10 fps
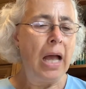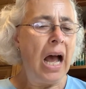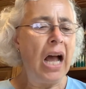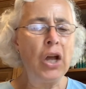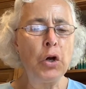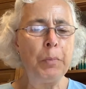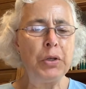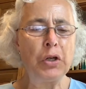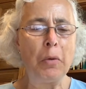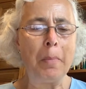I hope you
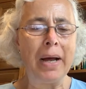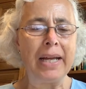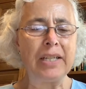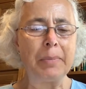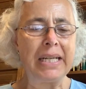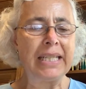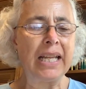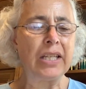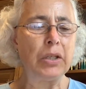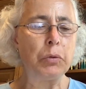don't mind my
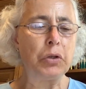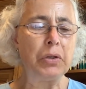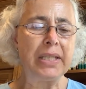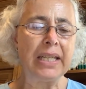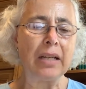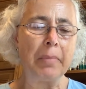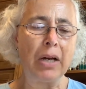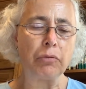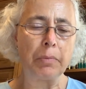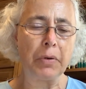telling you a good deal
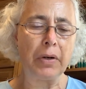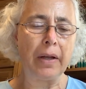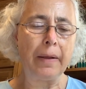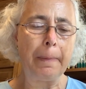about Roberta.